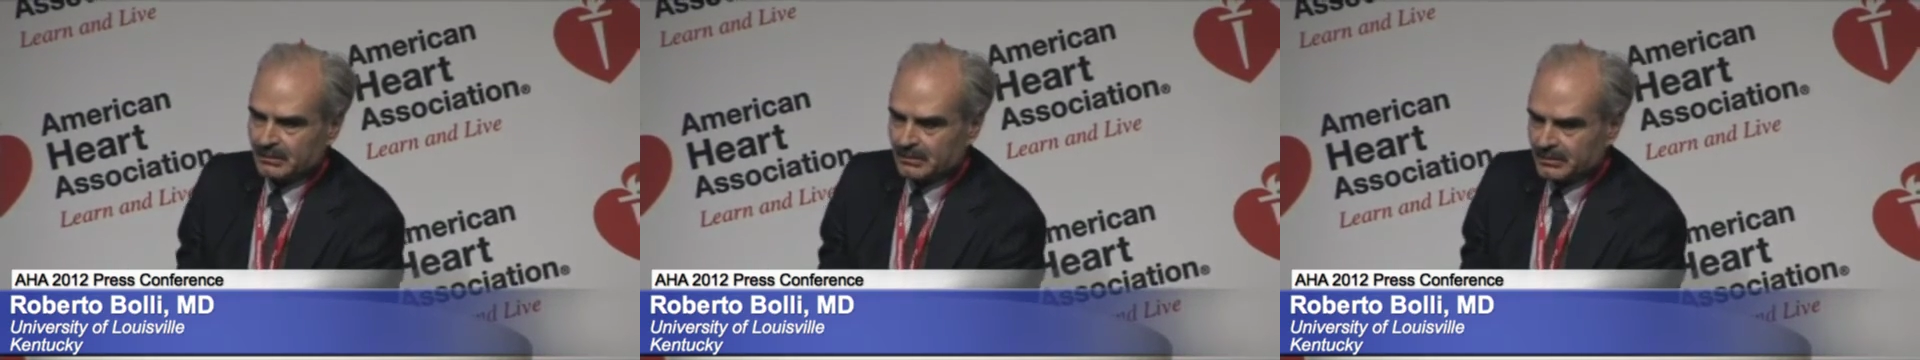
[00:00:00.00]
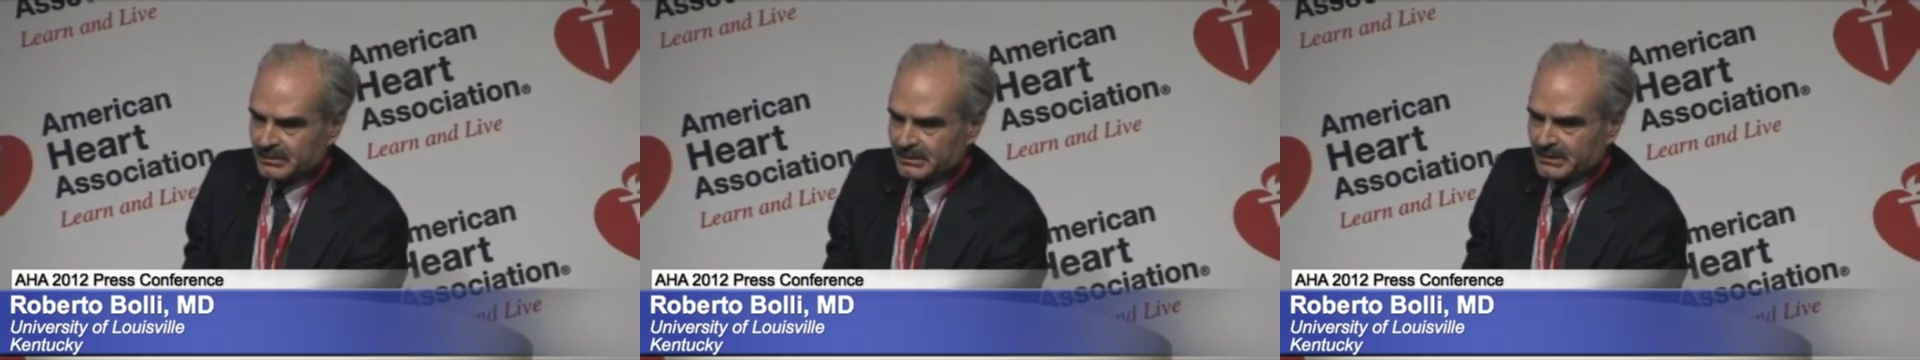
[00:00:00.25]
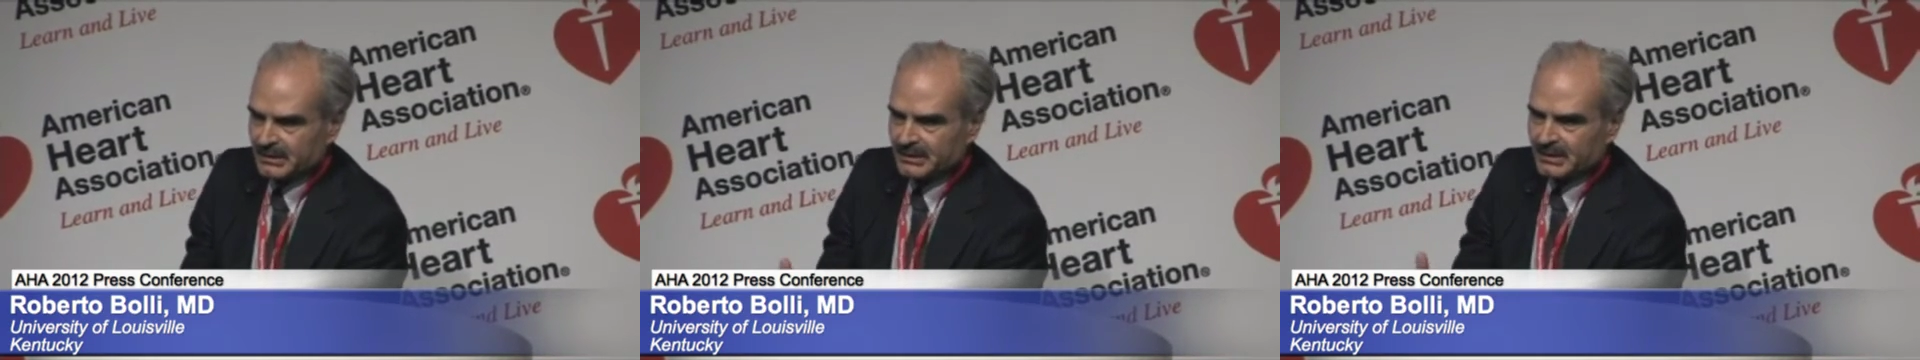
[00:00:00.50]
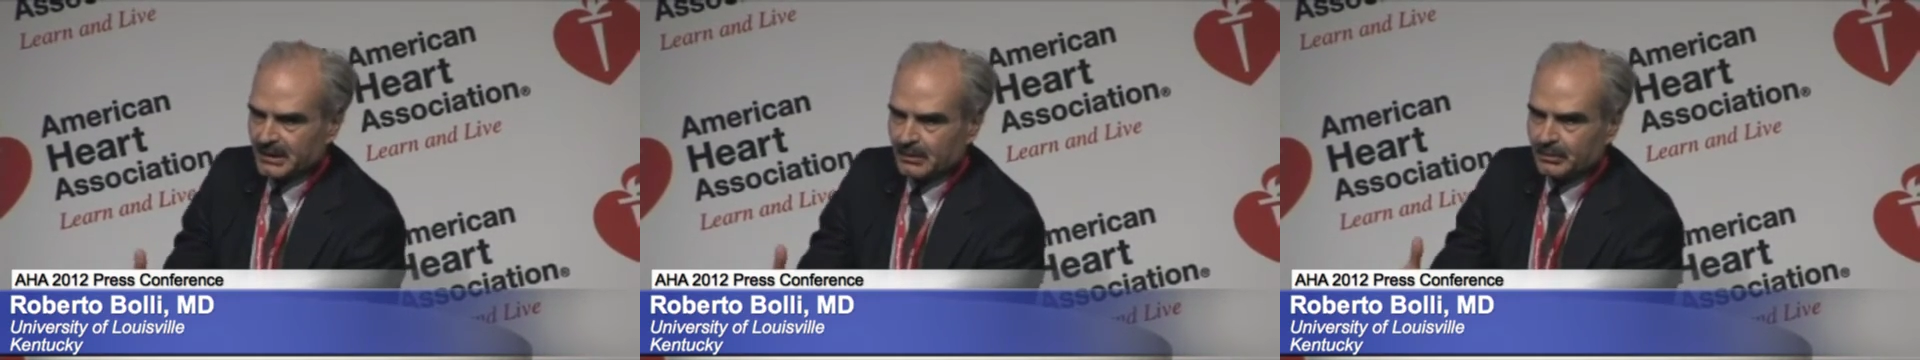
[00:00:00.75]
of course, is
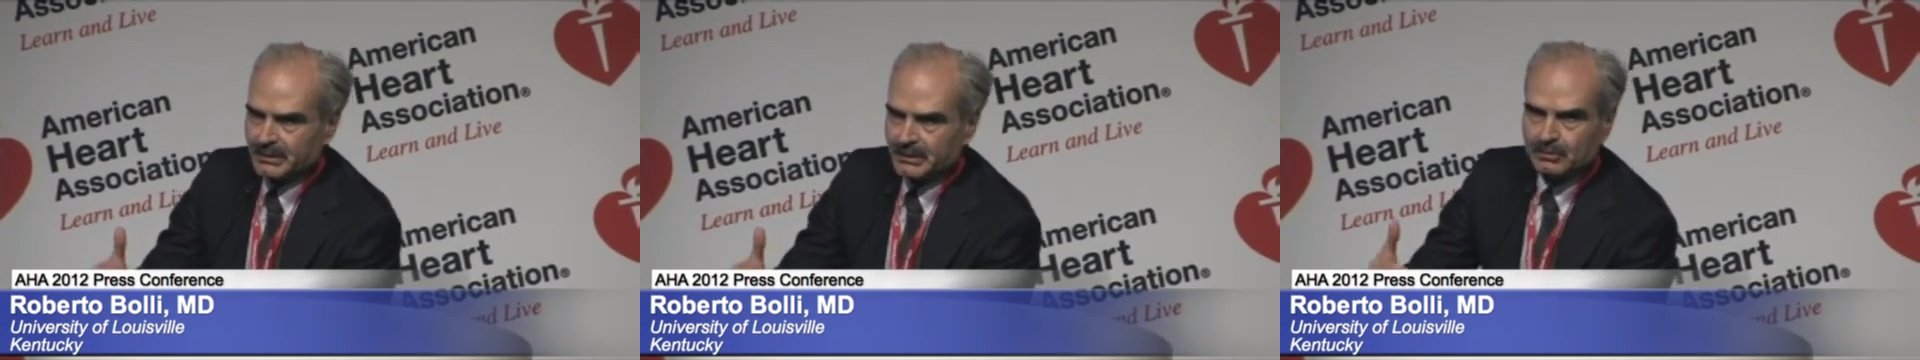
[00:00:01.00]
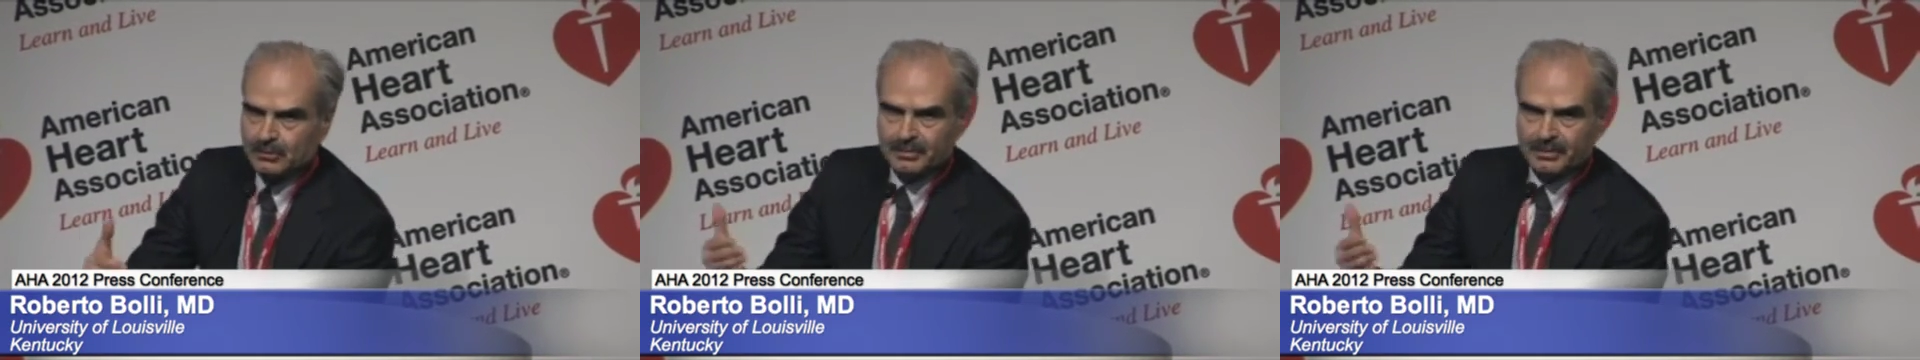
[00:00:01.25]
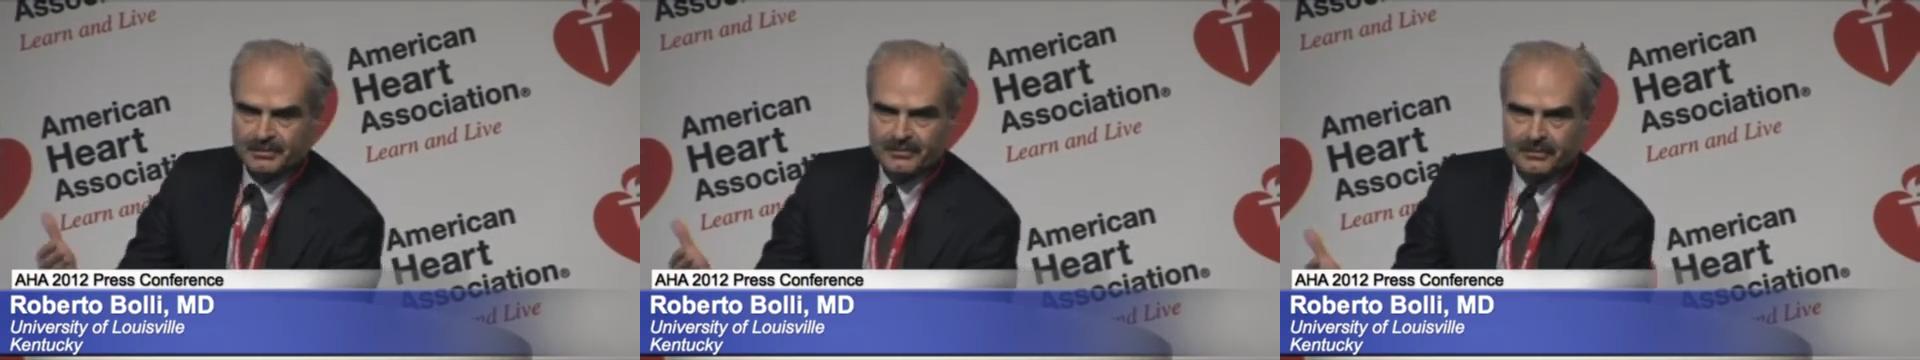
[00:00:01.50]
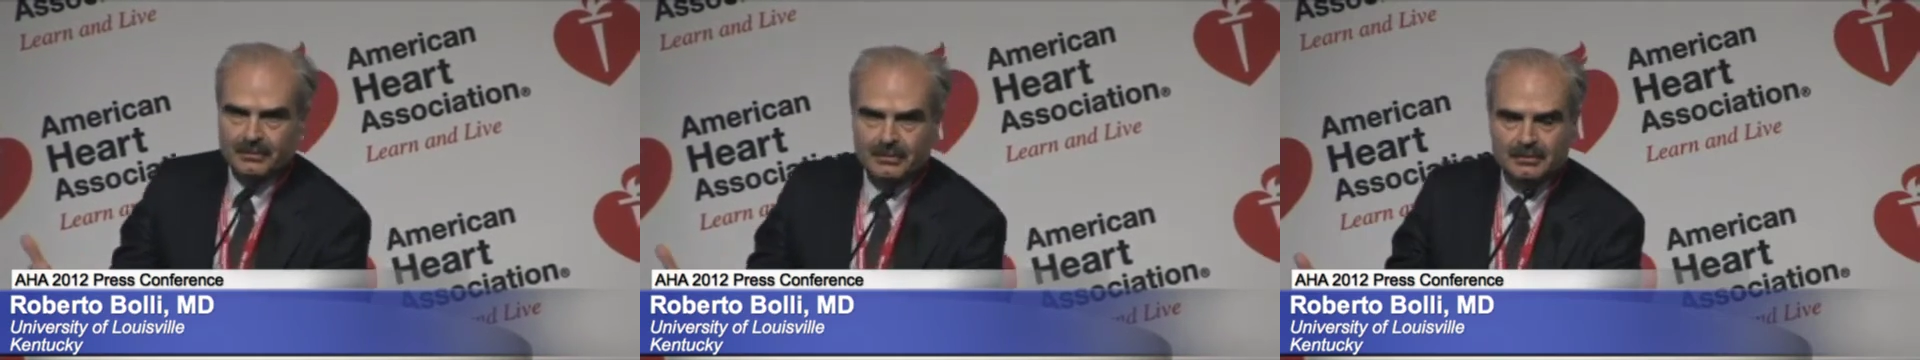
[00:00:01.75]
that now we need to
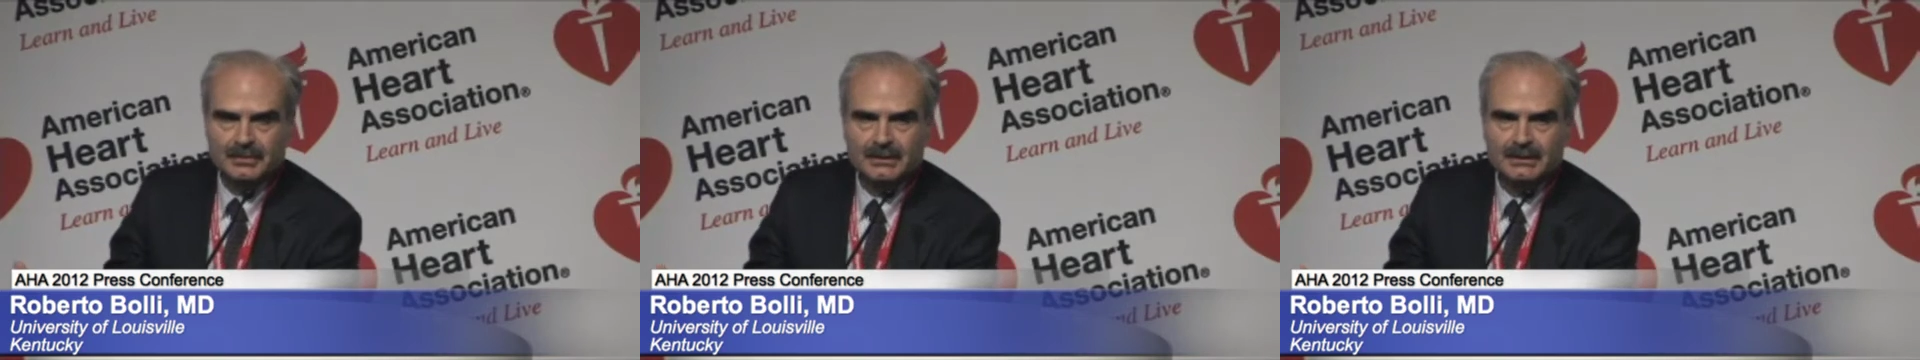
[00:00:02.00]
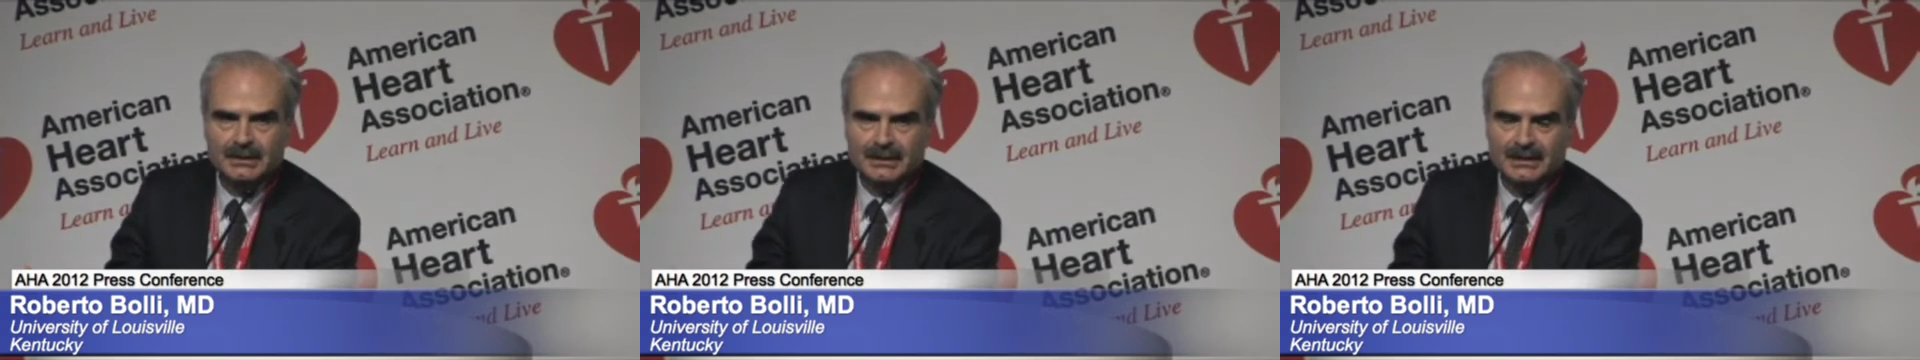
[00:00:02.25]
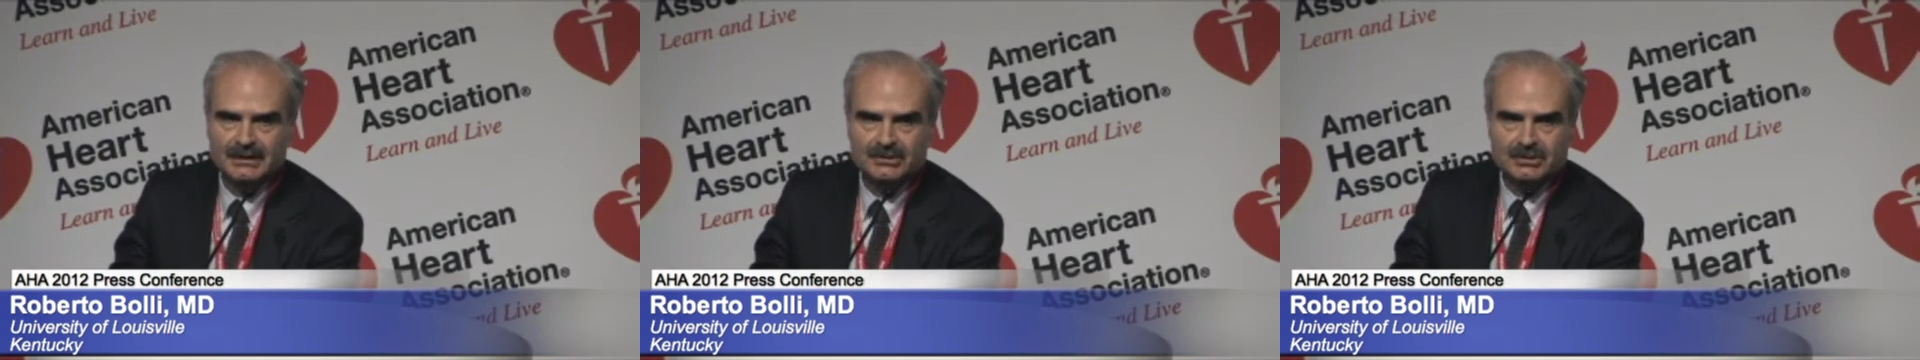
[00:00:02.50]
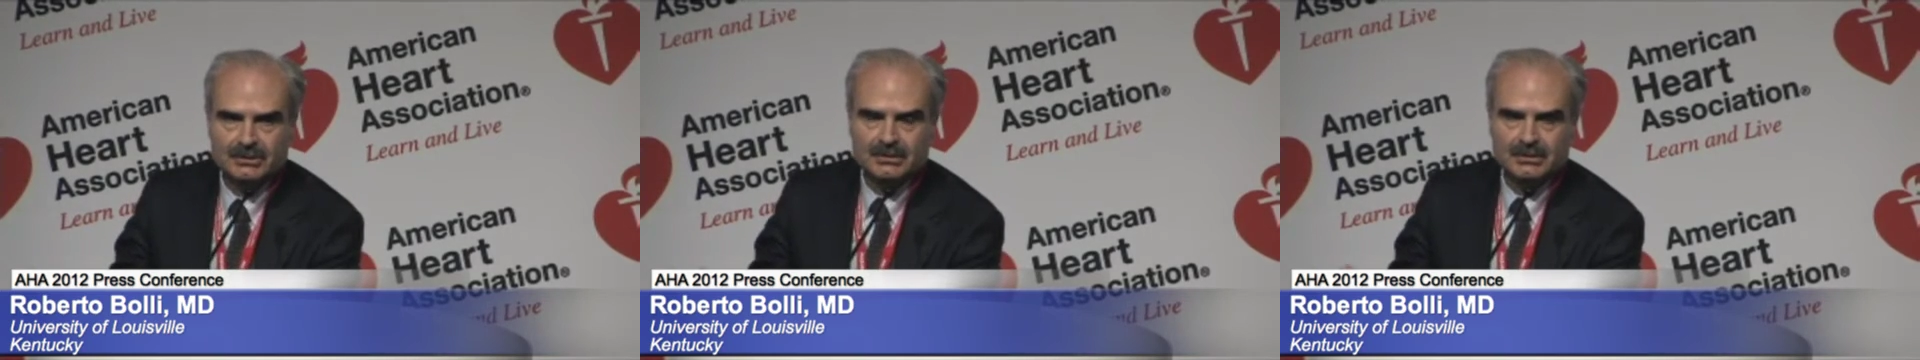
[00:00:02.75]
perform
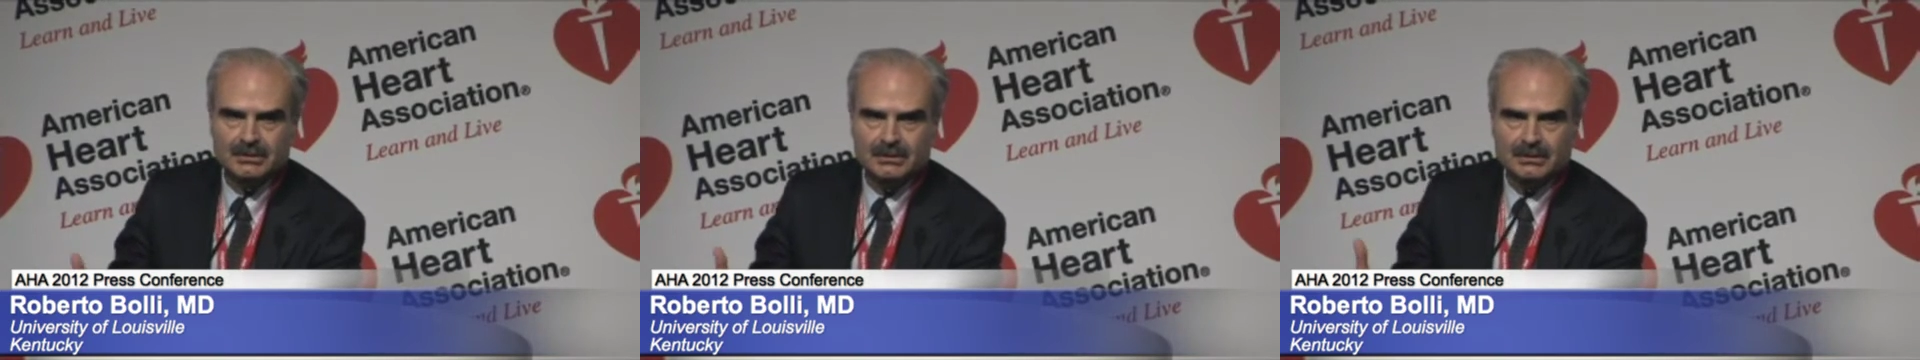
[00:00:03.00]
larger